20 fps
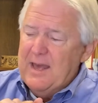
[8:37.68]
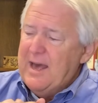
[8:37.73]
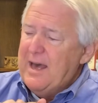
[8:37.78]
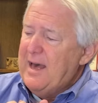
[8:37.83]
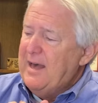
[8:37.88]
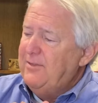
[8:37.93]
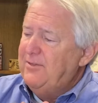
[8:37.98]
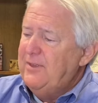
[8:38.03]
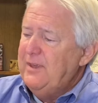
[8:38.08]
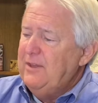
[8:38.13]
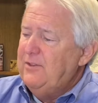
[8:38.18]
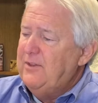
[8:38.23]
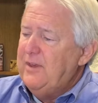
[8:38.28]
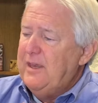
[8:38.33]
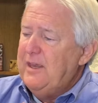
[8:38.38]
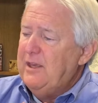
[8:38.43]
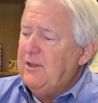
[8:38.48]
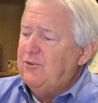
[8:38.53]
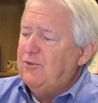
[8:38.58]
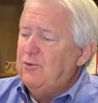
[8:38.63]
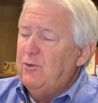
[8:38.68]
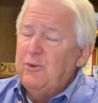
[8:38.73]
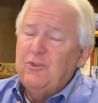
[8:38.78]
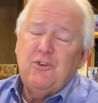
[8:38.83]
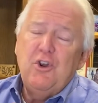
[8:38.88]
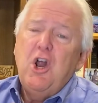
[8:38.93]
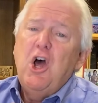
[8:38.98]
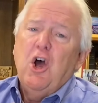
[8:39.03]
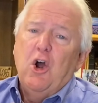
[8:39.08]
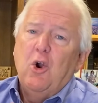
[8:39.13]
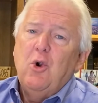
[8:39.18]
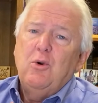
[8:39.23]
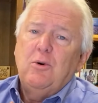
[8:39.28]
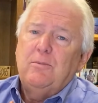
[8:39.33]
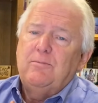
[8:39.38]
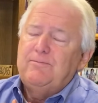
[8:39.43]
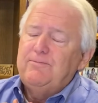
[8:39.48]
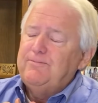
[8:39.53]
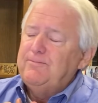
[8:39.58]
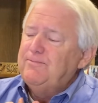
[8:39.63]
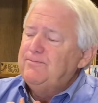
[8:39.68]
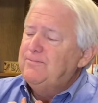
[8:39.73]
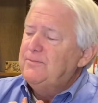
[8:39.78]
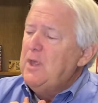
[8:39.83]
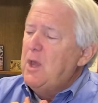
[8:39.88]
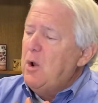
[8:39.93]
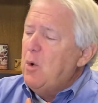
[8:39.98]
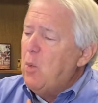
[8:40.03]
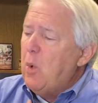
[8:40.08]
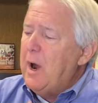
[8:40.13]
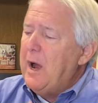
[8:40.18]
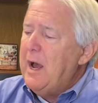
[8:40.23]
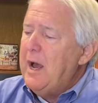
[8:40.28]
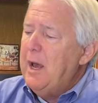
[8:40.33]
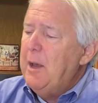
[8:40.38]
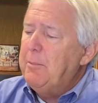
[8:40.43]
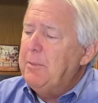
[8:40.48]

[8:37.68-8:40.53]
I think the answer is no. Why?